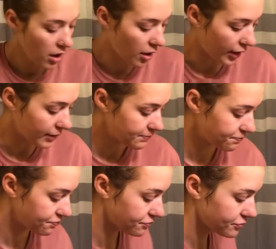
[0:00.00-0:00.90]
Okay,
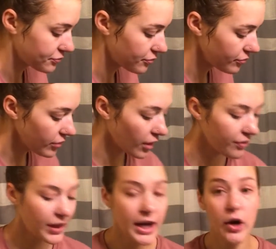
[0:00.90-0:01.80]

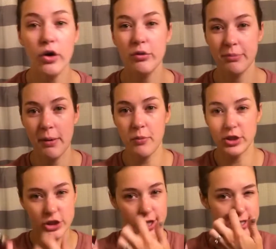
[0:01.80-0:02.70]
then I go in with my
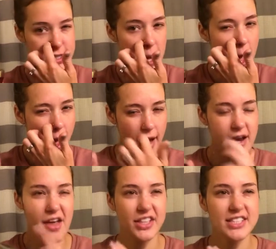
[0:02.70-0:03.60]
moisturizer.
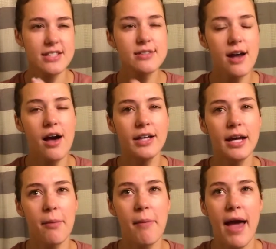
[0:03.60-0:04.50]
Now this is not
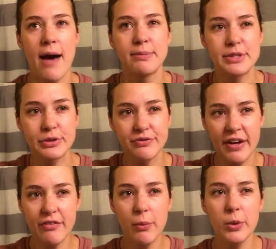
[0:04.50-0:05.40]
like my absolute
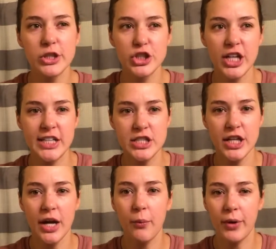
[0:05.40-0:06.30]
favorite
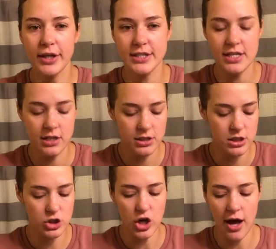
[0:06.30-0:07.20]
moisturizer. It works, it does
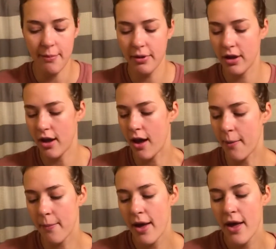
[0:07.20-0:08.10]
the job, um,
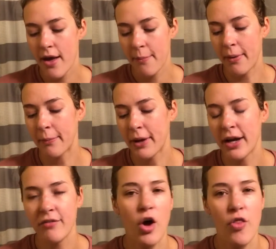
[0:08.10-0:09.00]
but I'm
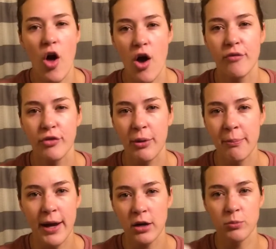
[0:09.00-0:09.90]
kind of on the hunt for a
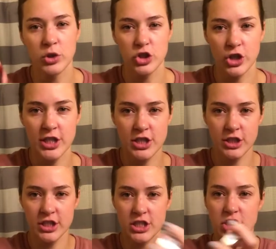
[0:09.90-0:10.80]
better
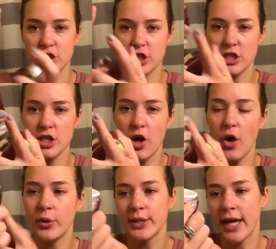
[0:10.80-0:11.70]
moisturizer. This is just the
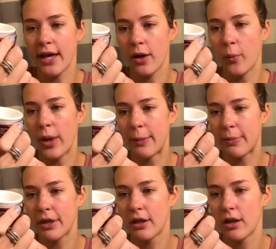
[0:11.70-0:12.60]
Olay
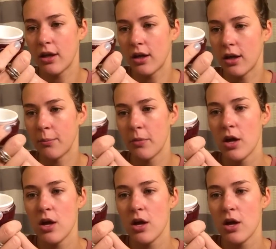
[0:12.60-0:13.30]
Lip um,